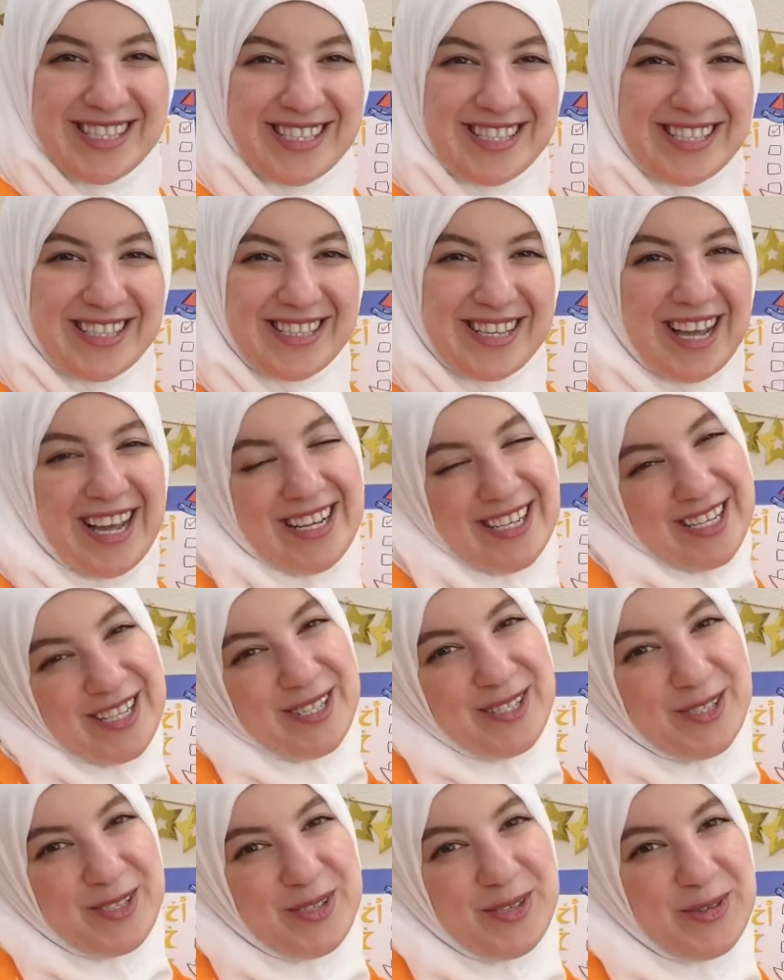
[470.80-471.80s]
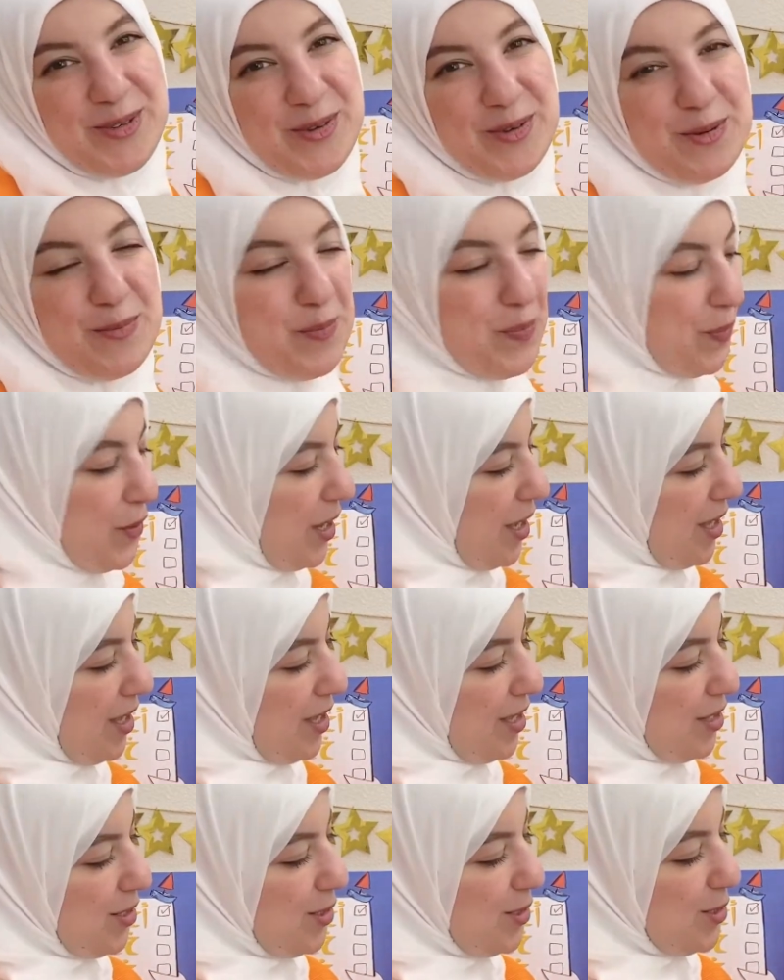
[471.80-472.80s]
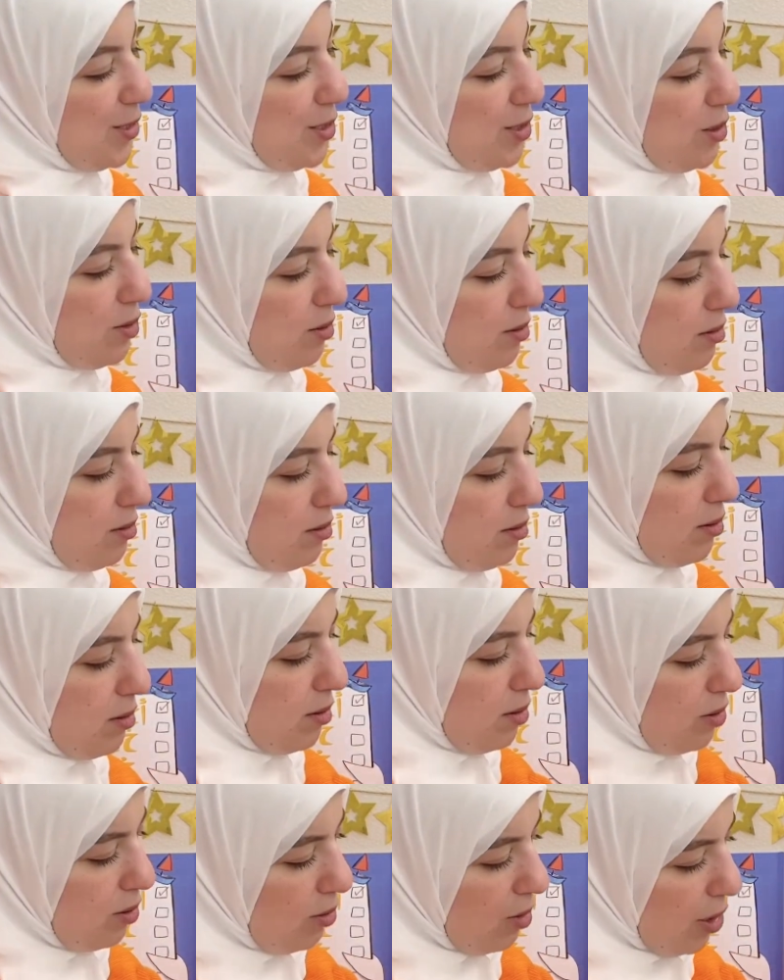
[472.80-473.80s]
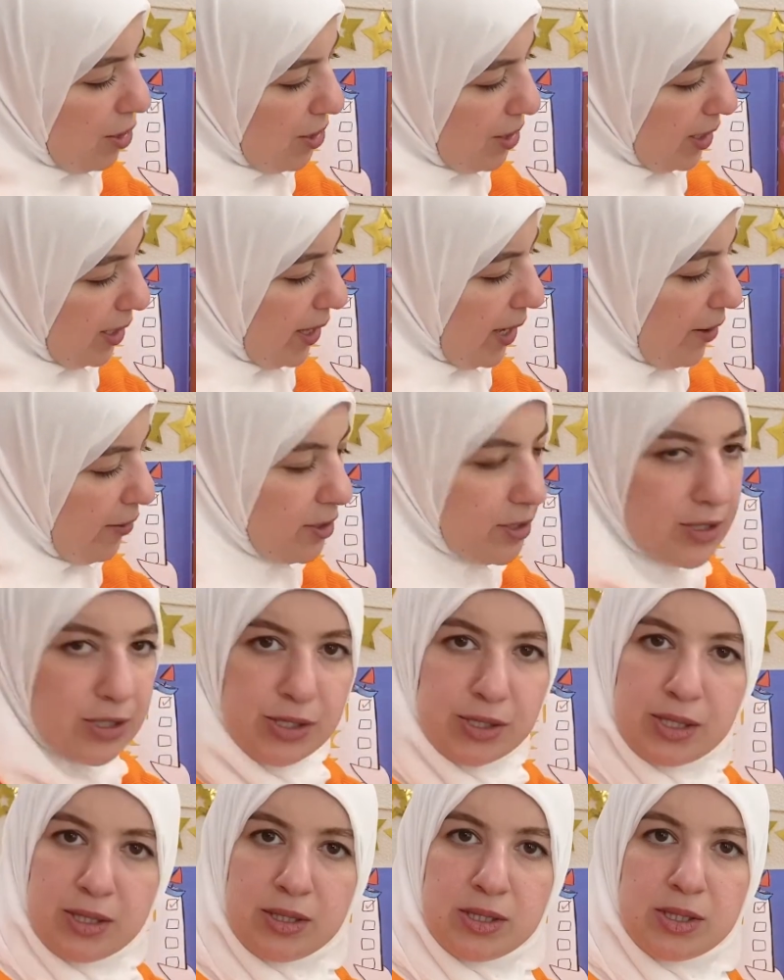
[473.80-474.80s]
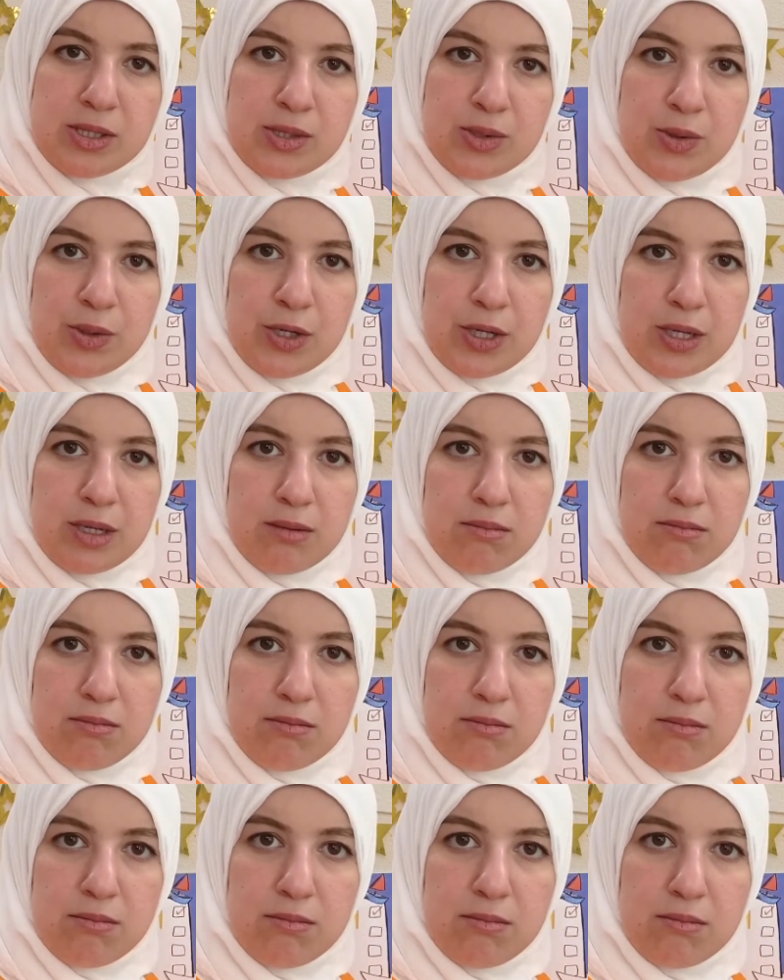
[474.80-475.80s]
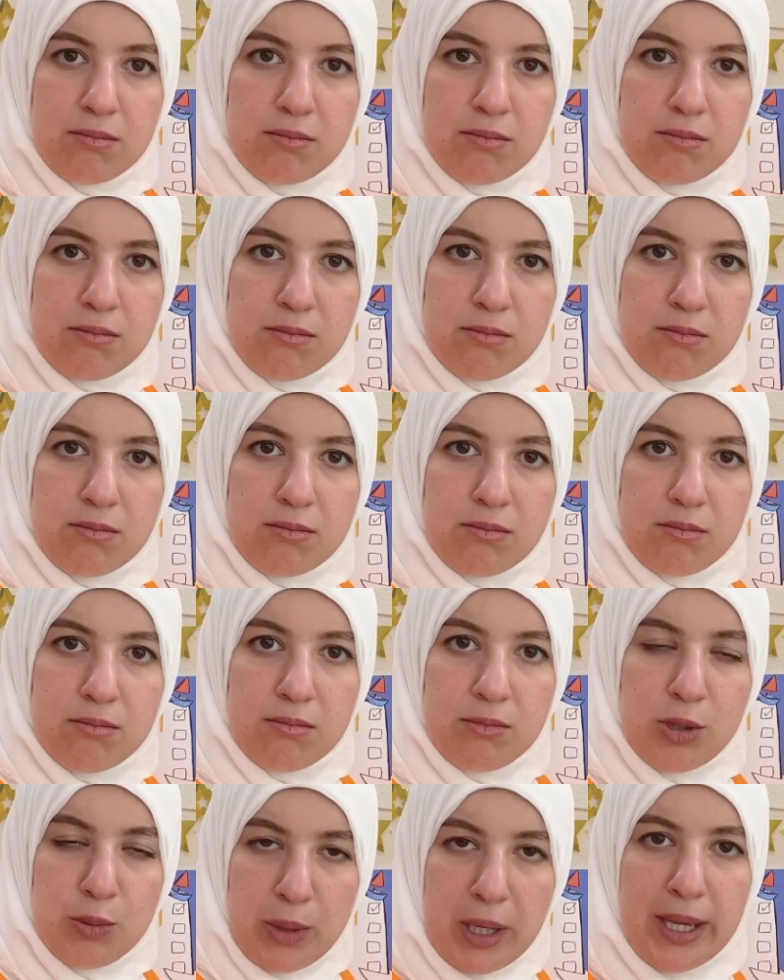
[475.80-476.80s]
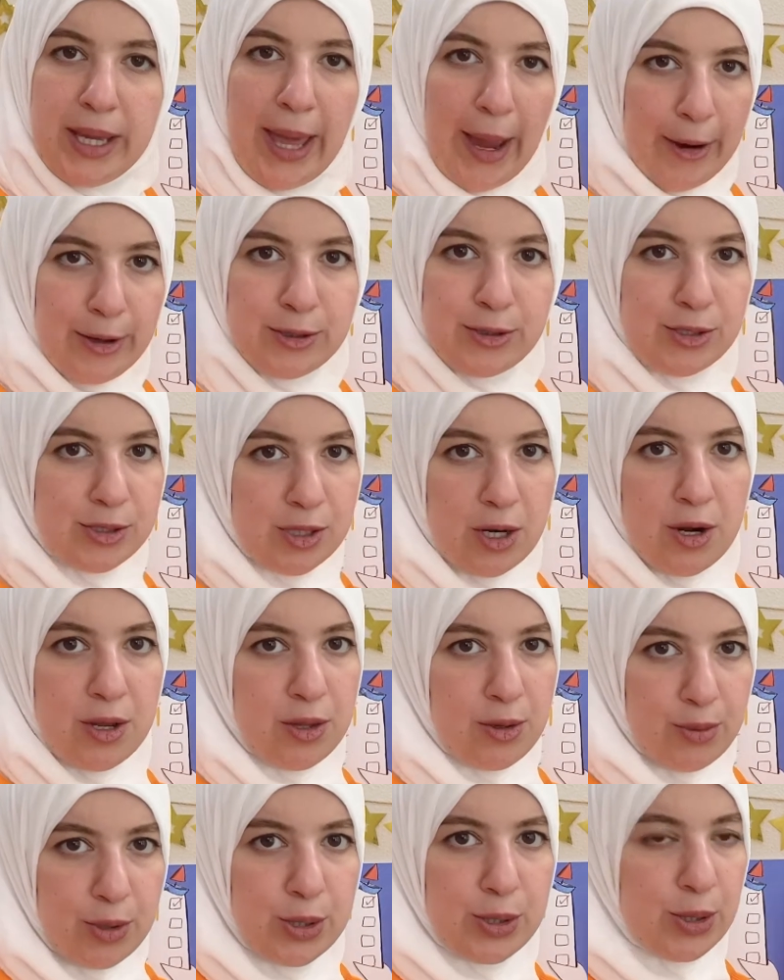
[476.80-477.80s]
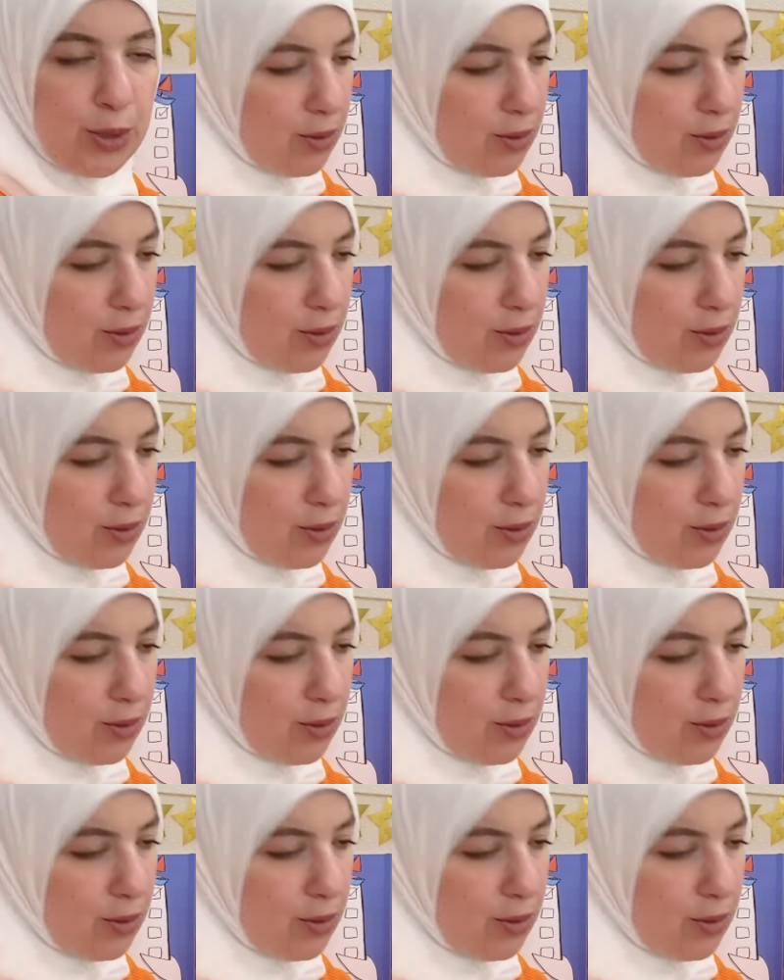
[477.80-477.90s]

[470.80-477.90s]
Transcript: I did too. So, who are the characters in this story? The main characters are the Raccoon